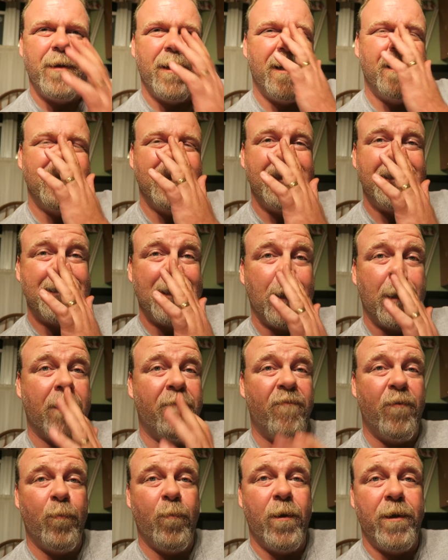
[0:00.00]
But uh, Lee's
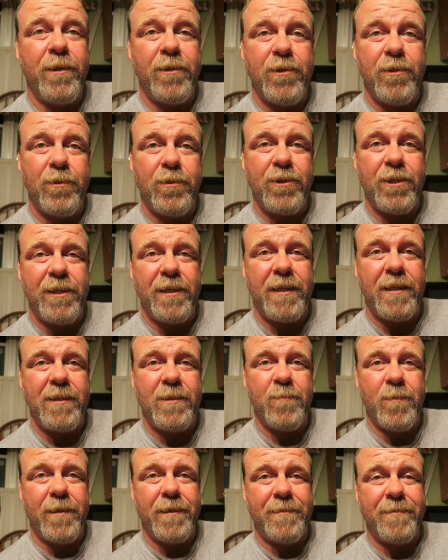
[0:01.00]
looking for one too. She
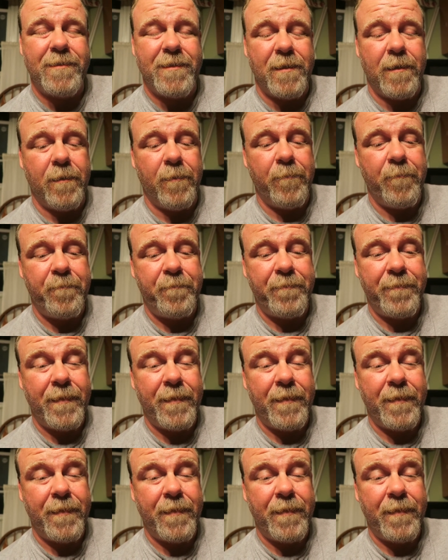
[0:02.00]
needs one. So,